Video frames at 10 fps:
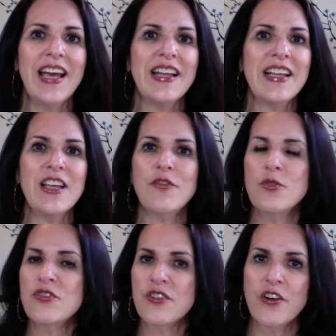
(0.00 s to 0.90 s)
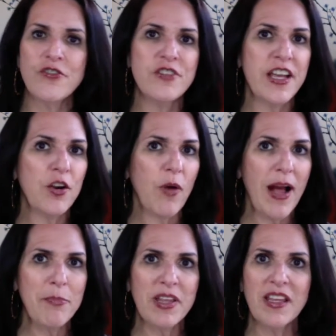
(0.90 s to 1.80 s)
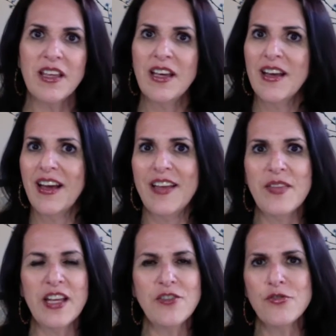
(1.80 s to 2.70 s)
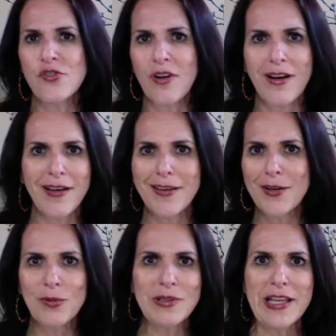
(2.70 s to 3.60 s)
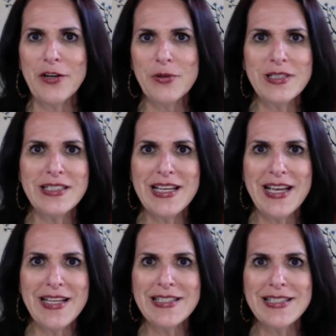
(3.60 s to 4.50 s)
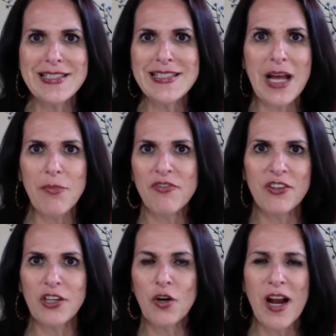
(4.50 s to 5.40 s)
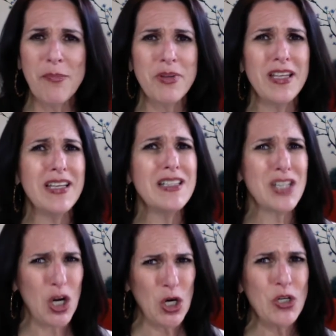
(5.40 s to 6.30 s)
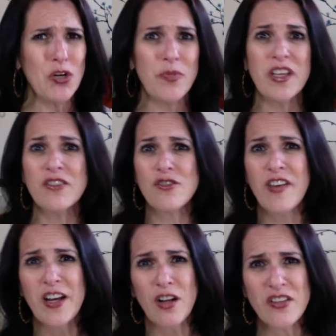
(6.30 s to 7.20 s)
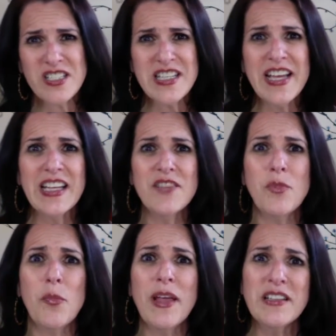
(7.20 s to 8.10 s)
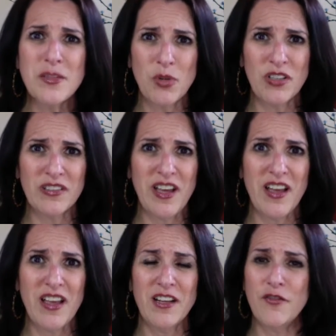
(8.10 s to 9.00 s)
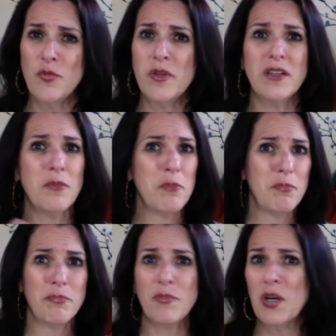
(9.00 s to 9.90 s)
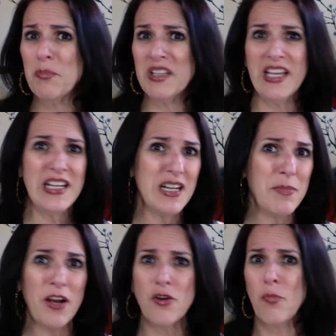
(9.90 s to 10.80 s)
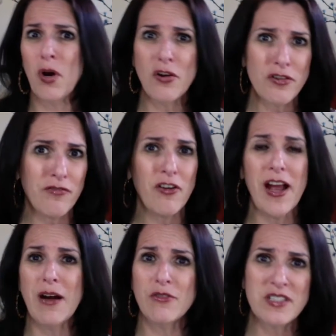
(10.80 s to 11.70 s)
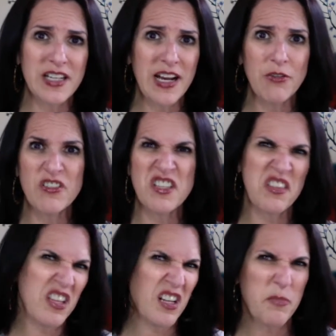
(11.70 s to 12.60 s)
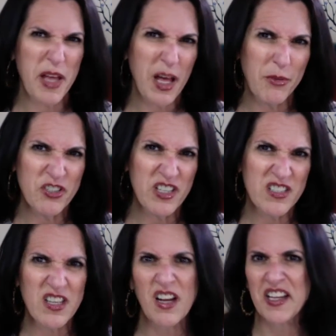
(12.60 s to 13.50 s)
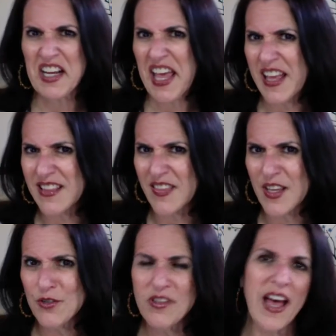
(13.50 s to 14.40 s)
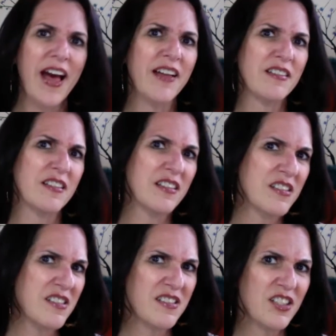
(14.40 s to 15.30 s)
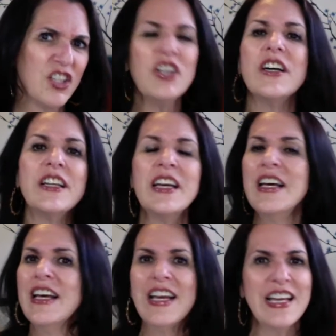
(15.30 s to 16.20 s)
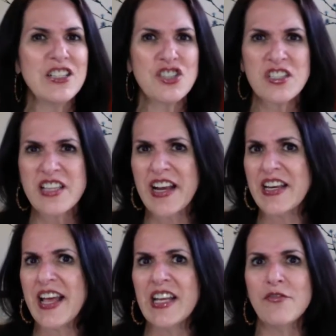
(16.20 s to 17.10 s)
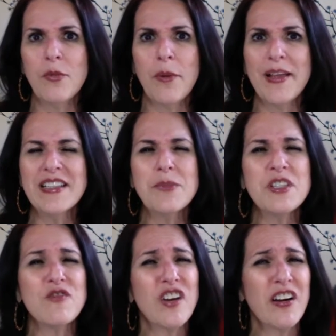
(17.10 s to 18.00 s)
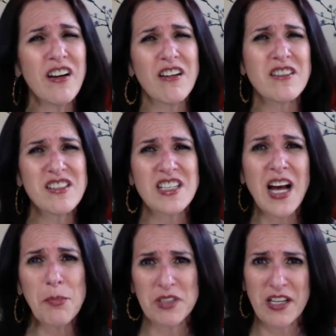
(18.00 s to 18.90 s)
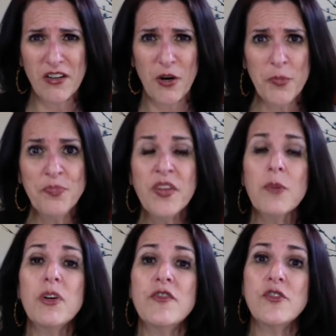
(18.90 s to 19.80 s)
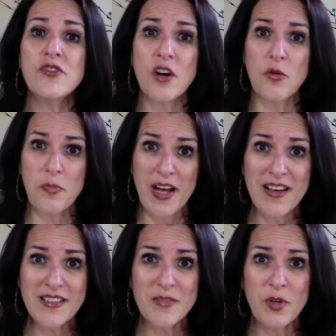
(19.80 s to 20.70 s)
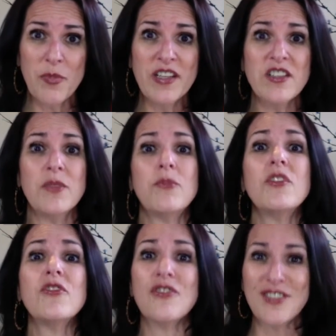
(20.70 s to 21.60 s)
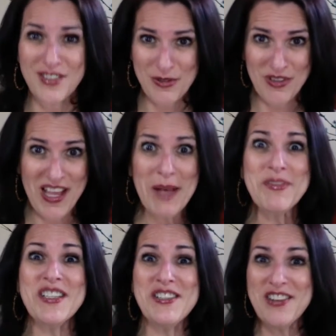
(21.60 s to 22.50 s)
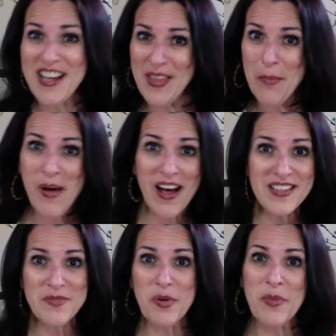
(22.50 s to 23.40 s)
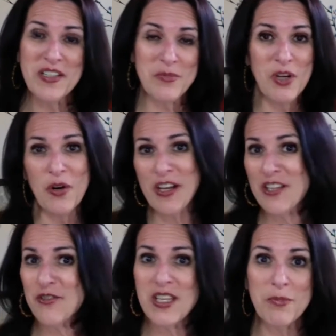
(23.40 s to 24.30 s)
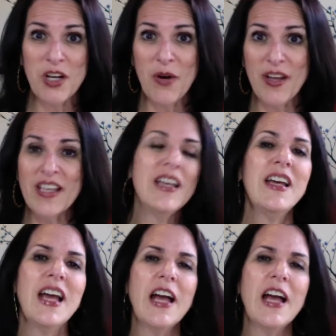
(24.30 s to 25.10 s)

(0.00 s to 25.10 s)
And if you start your day crappy, and then you try, you know, later in the day to stop feeling crappy, it's harder because you've had all this negative momentum all day. And if you've been complaining about your partner for hours and hours and thinking about how much they suck and I hate that they do that and this isn't good, it's just that negative momentum. It's very hard to stop later. But if you start with positive momentum, you're doing the opposite. You're getting that positive momentum going and you keep going.